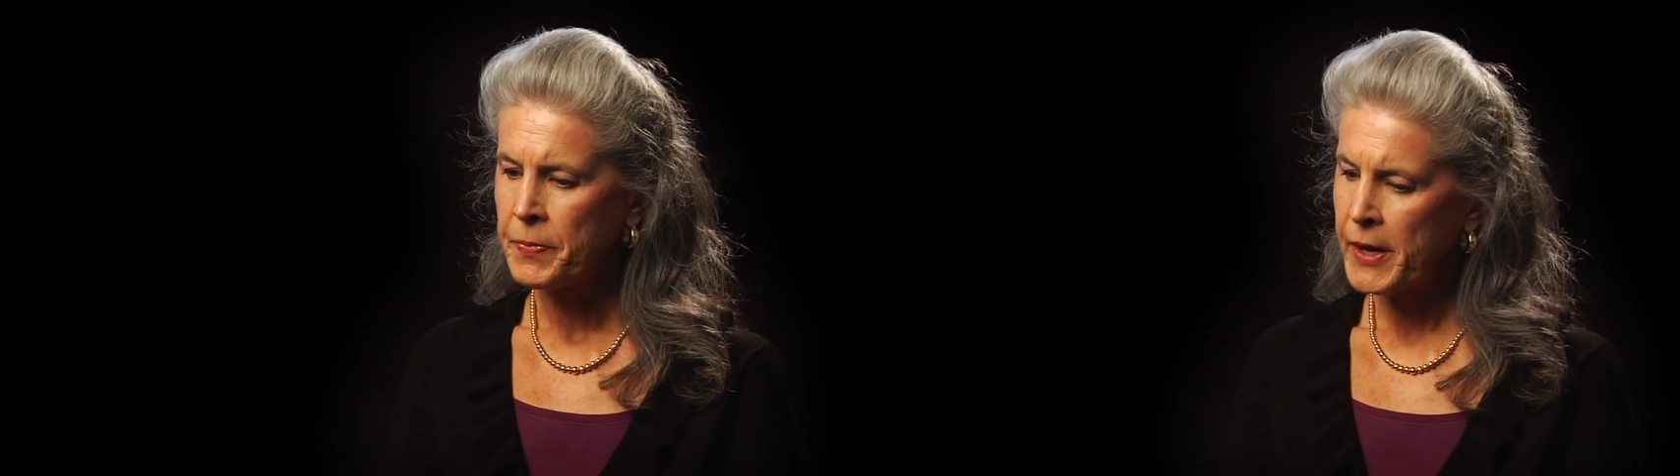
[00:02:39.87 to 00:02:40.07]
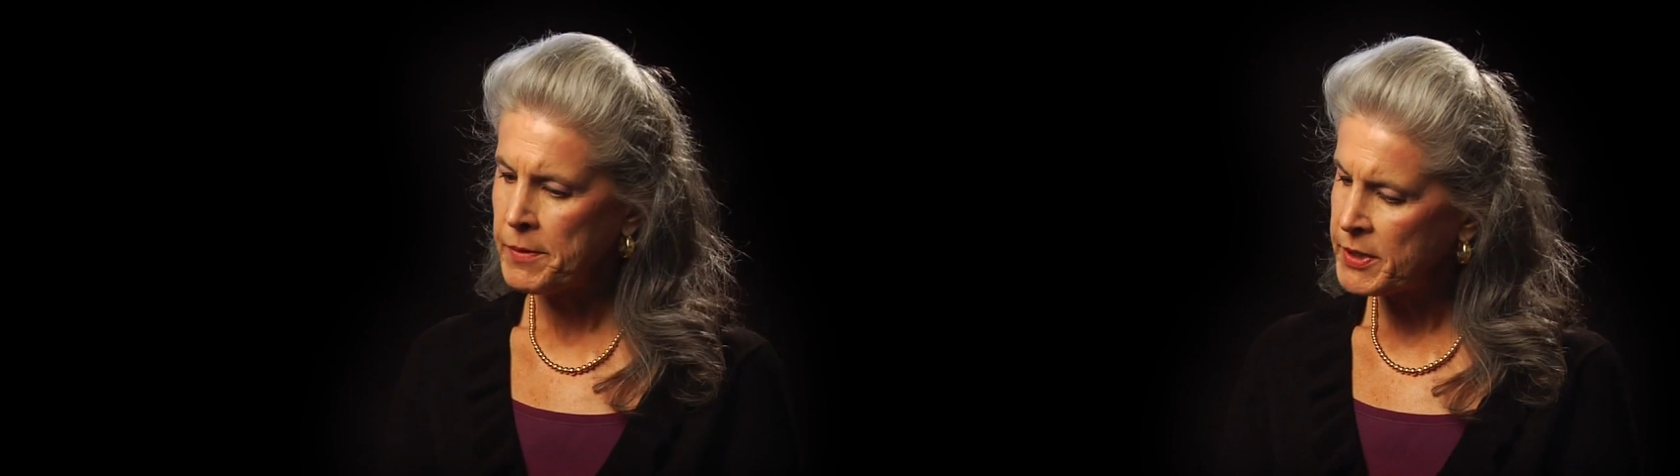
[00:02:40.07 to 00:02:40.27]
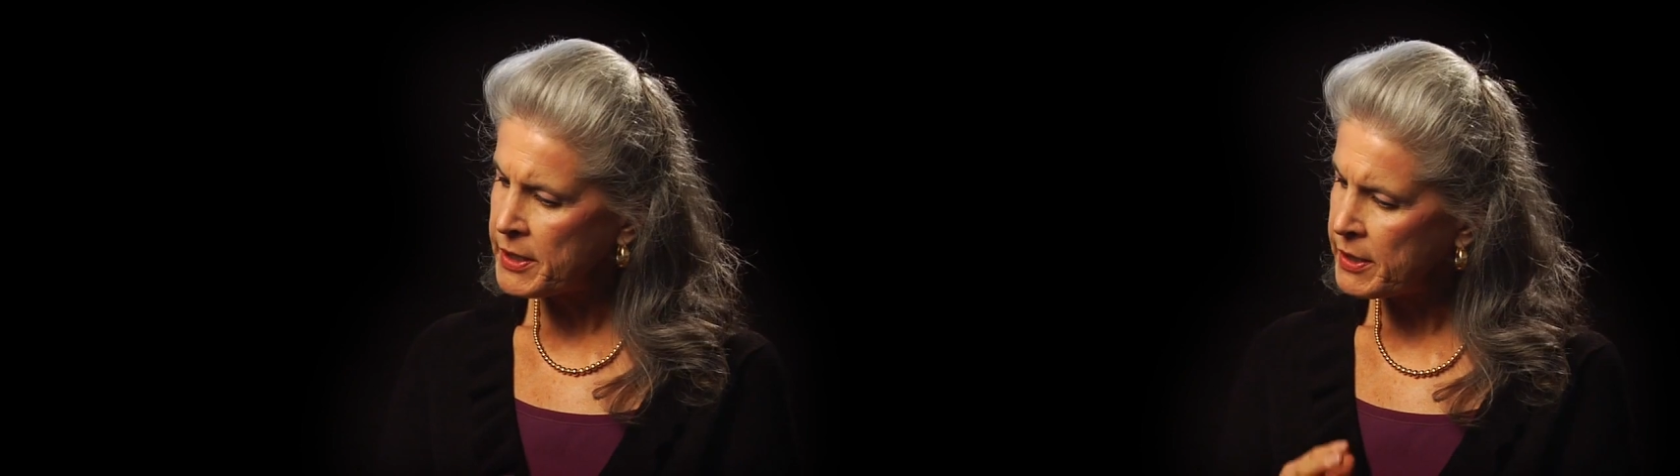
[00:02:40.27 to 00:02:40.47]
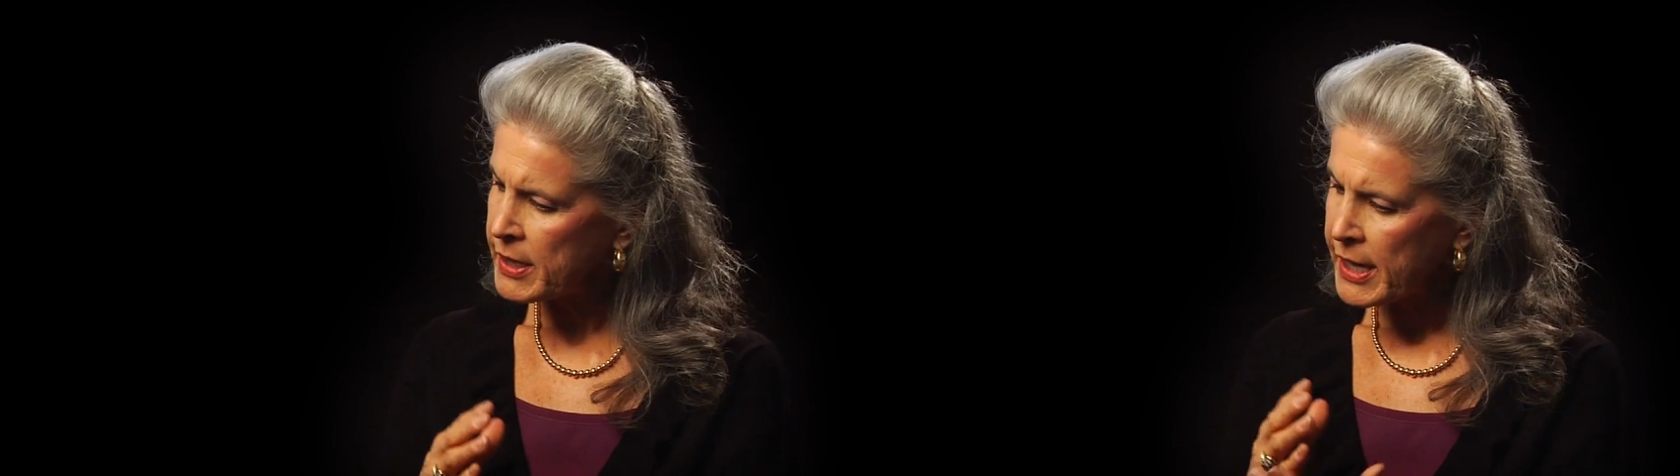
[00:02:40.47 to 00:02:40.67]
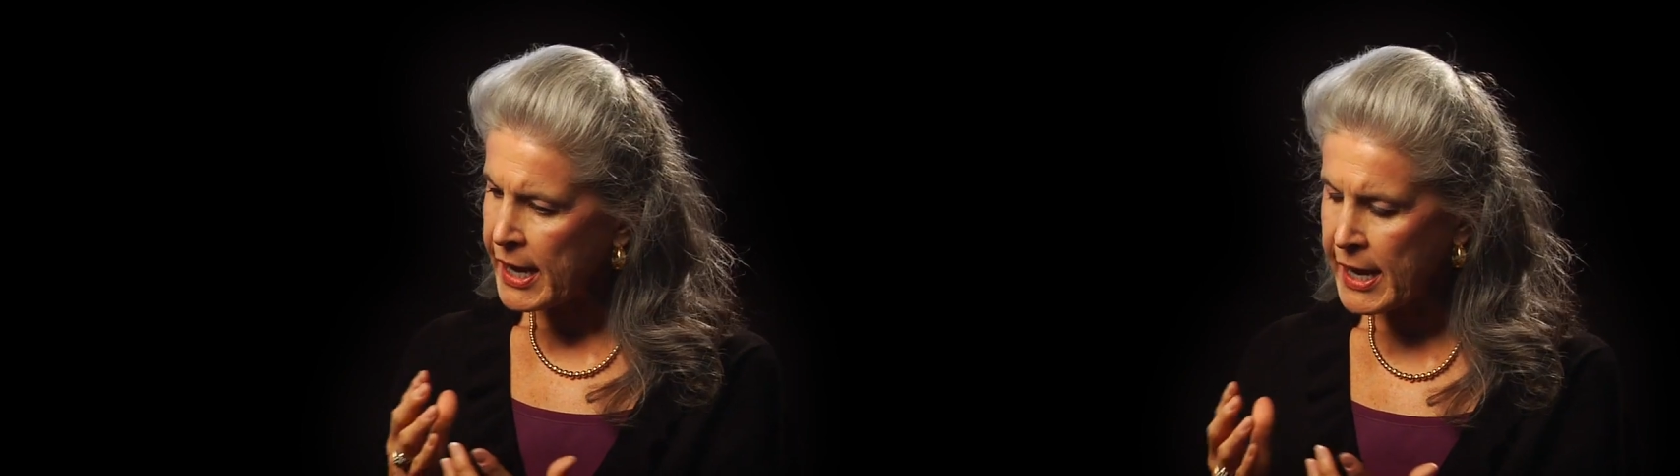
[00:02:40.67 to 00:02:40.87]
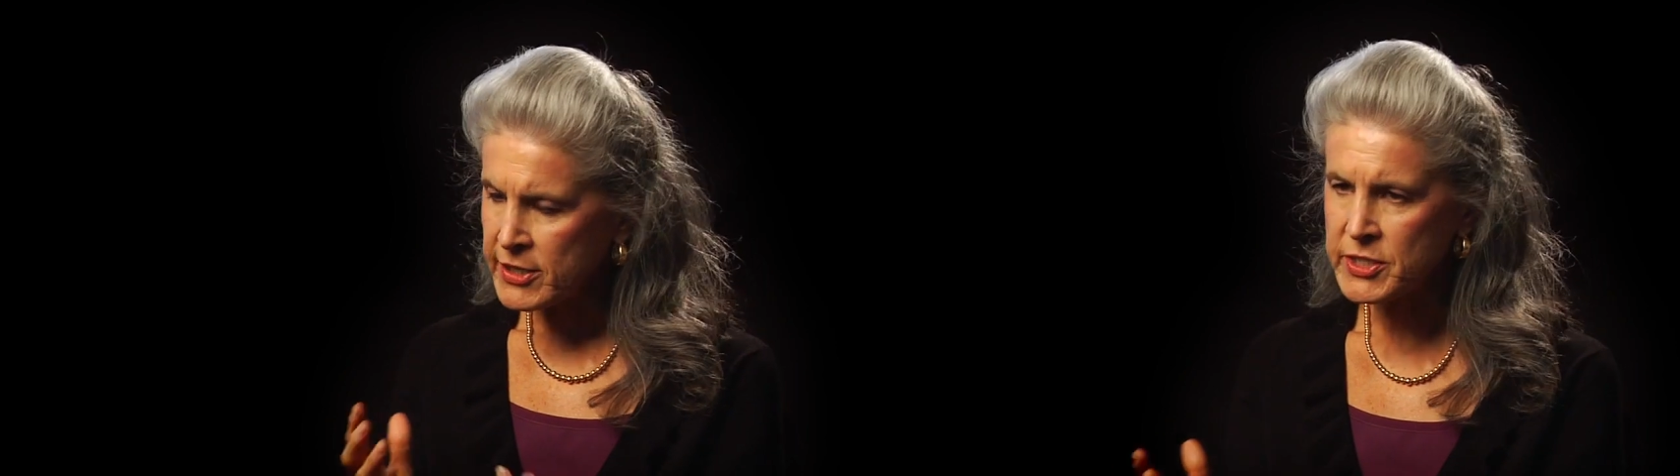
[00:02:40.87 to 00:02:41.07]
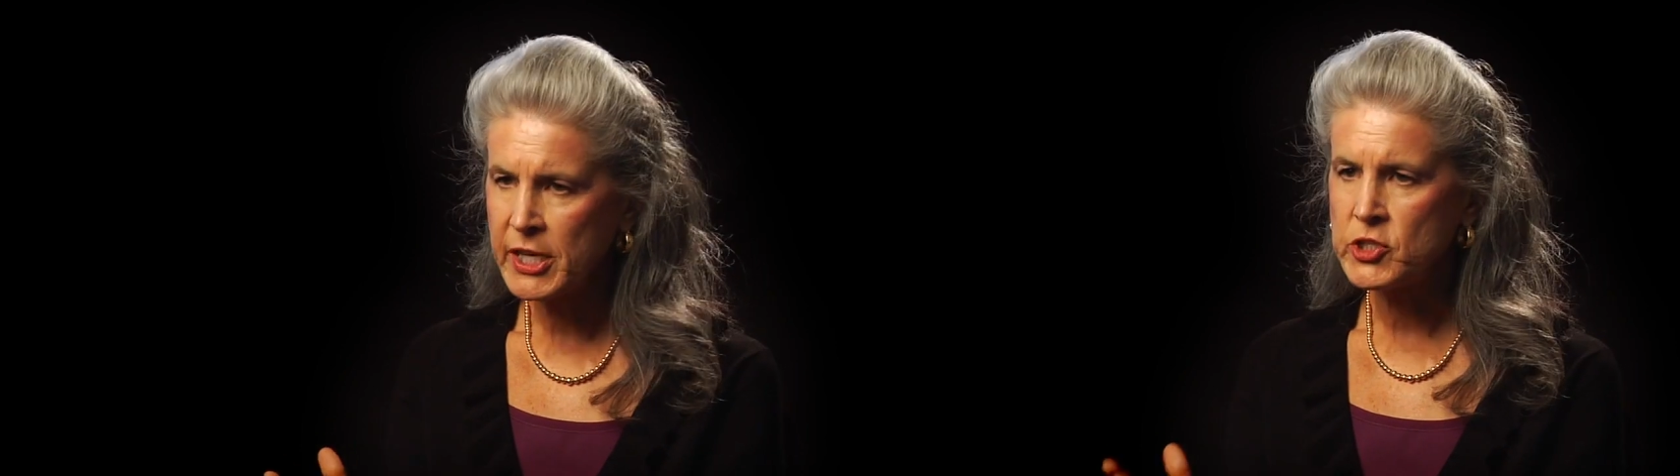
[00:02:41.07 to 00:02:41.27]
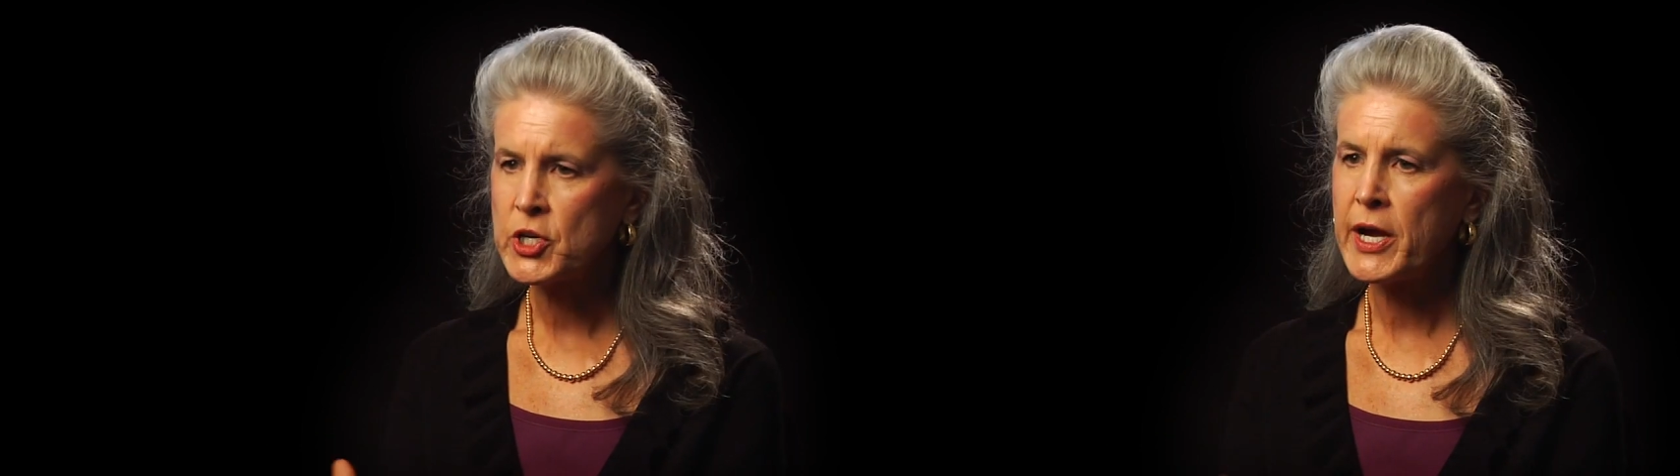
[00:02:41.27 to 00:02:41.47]
I'm going to ask
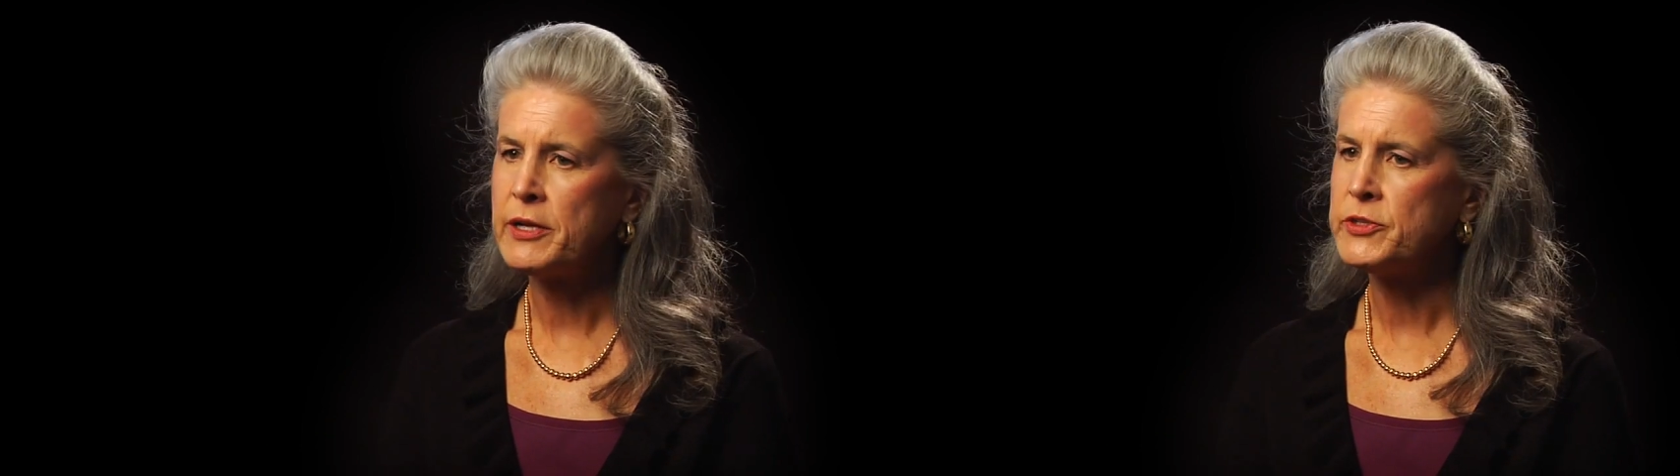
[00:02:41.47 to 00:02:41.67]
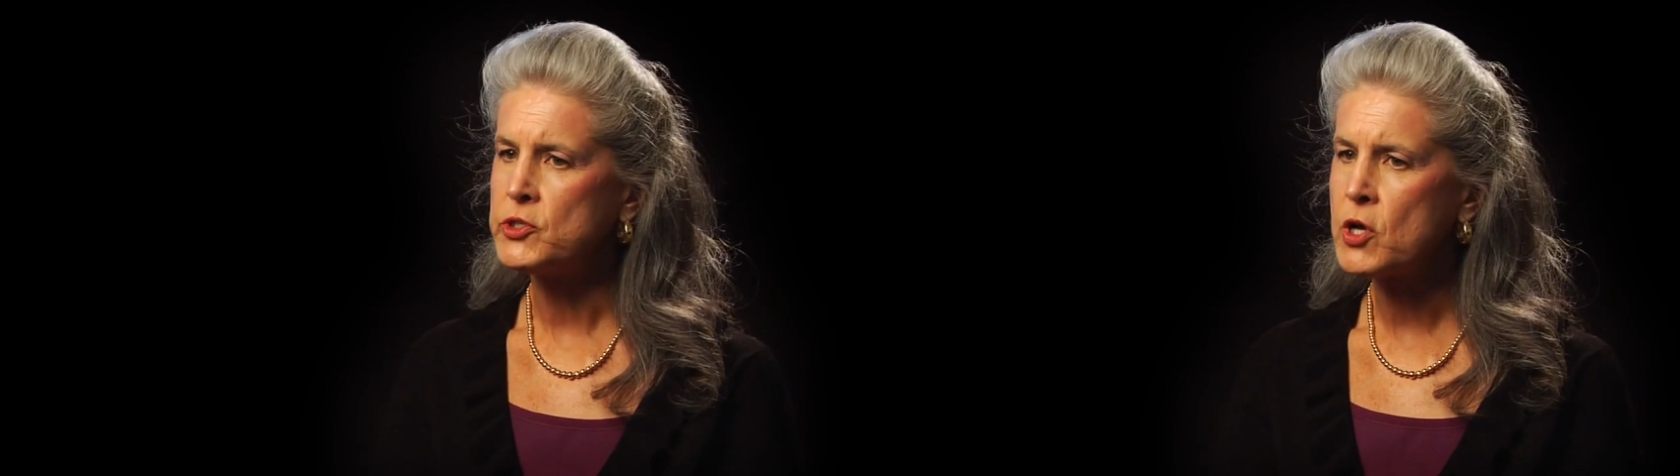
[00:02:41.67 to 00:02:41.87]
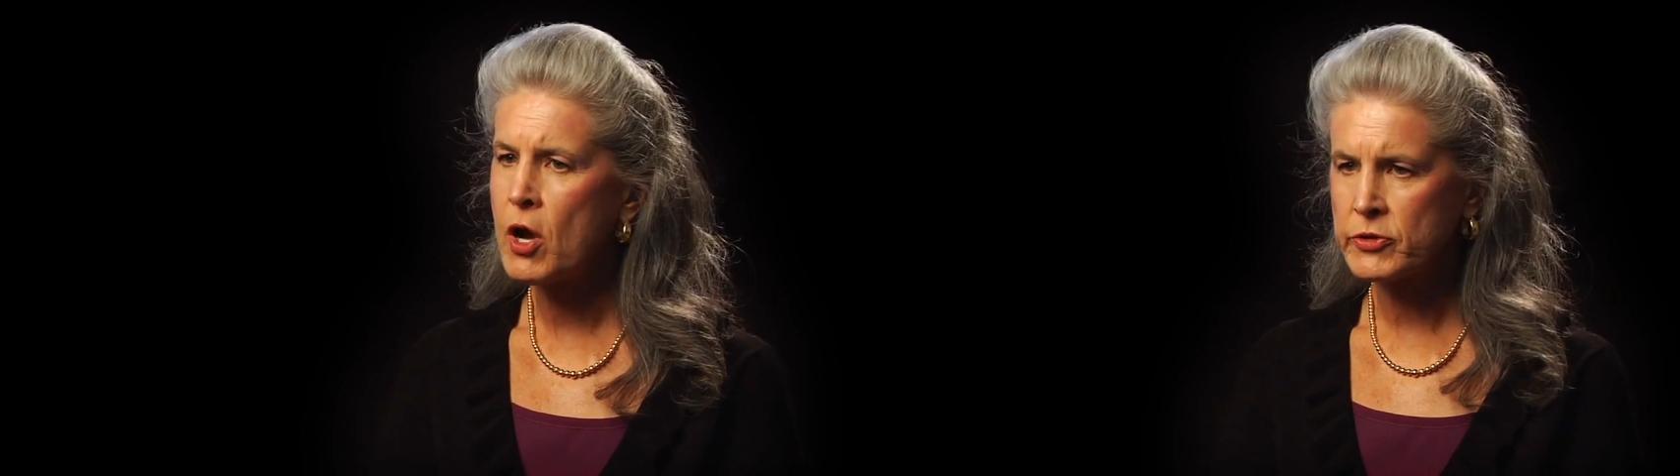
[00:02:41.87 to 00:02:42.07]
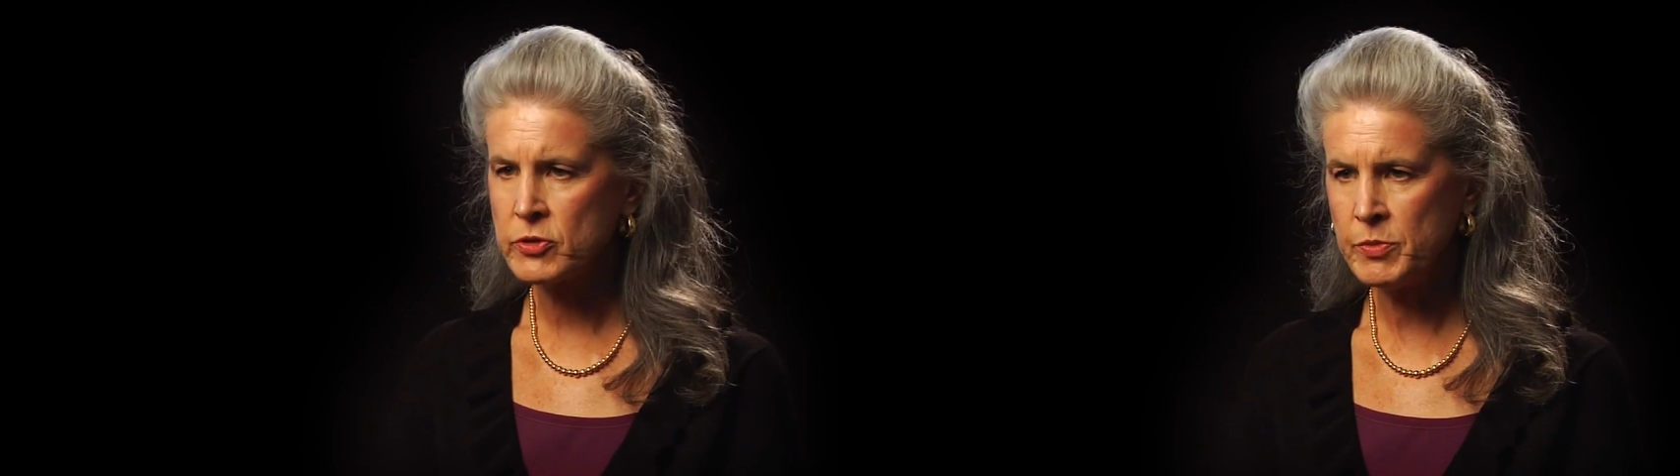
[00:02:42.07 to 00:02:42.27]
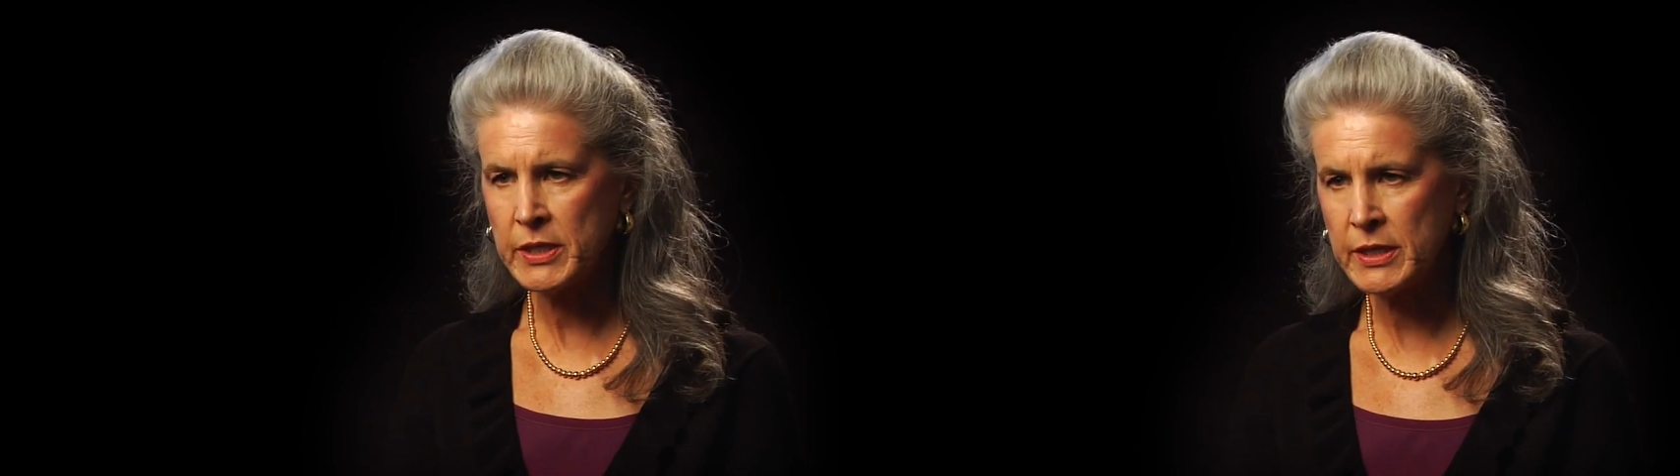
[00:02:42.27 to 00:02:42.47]
that child to talk to me,